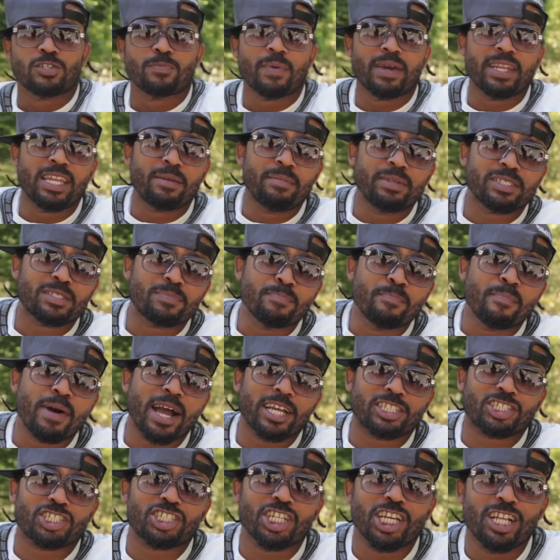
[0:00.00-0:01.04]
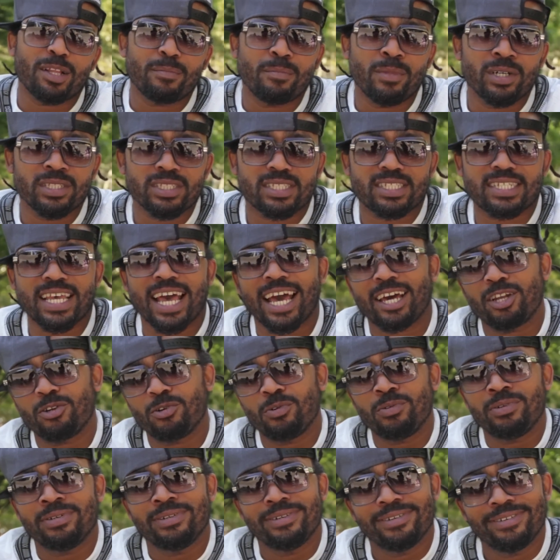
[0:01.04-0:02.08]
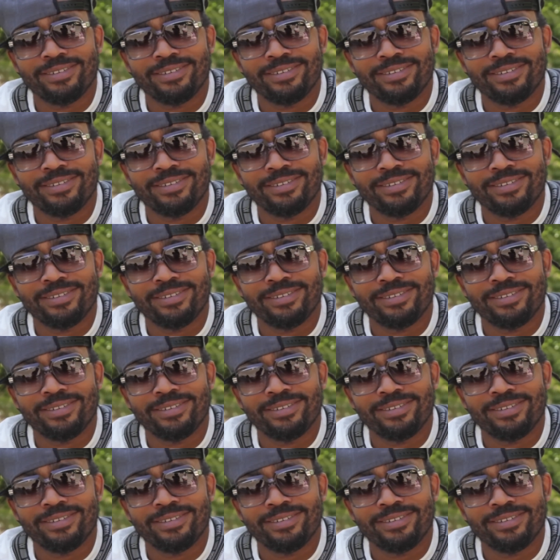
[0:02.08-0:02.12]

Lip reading: my name is Machel Montano